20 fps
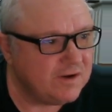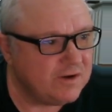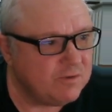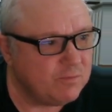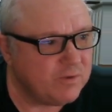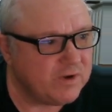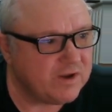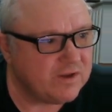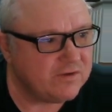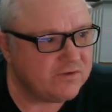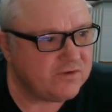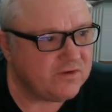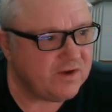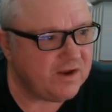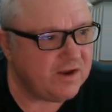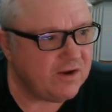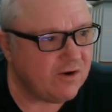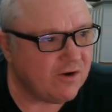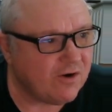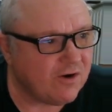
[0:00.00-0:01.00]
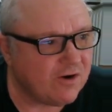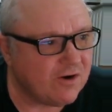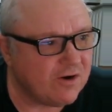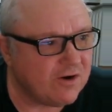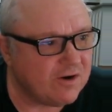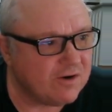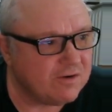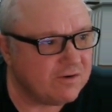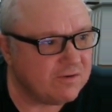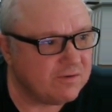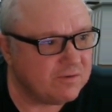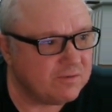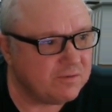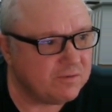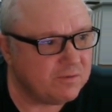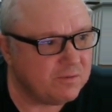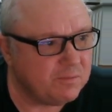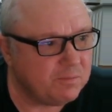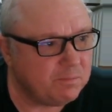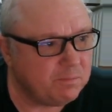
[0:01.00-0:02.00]
we can see our
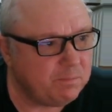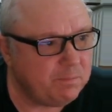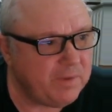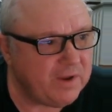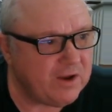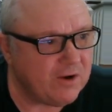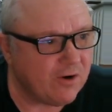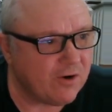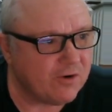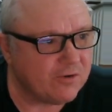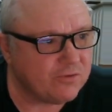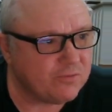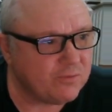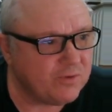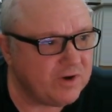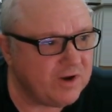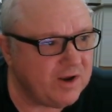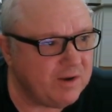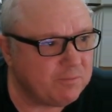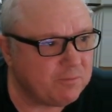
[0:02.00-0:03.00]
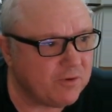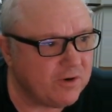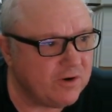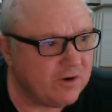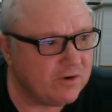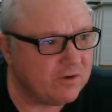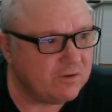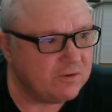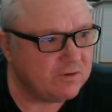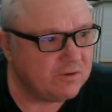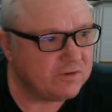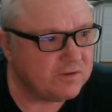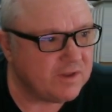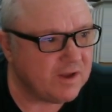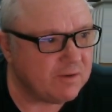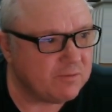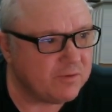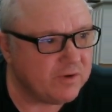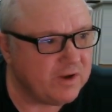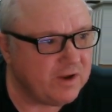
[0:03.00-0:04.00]
BR 3D printer
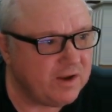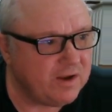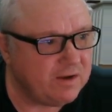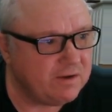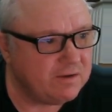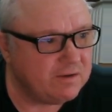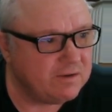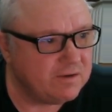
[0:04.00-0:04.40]
that we